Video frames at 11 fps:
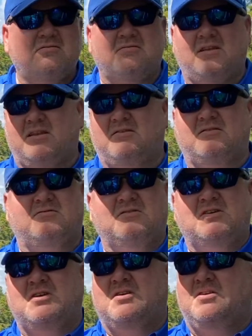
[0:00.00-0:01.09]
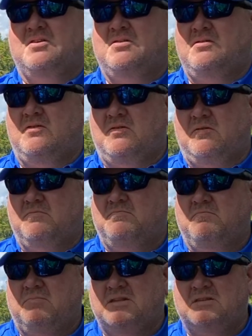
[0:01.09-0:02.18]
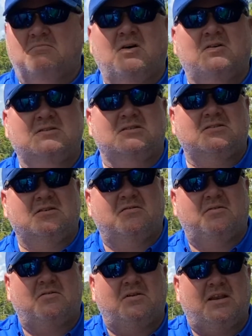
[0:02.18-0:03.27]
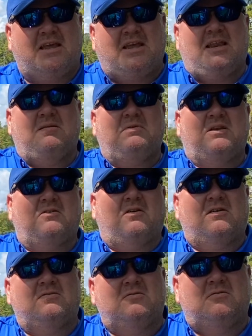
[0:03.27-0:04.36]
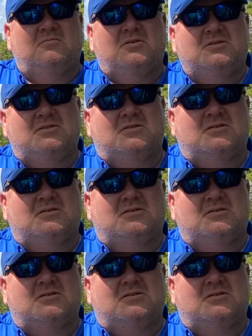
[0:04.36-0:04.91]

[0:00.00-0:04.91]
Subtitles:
and, bits of moss and stuff on it, like it had been crawling through the bushes or